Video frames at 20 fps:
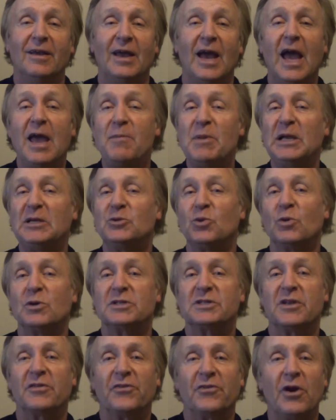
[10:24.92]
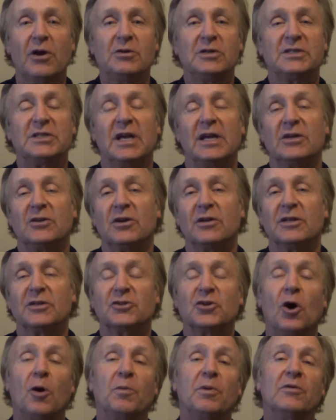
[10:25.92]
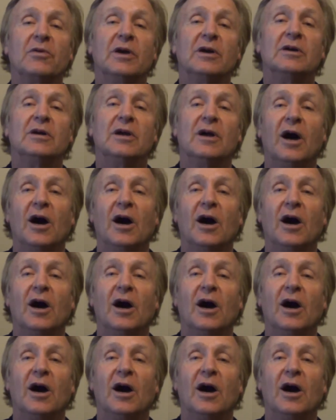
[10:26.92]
Aiming towards the throat center at the top of the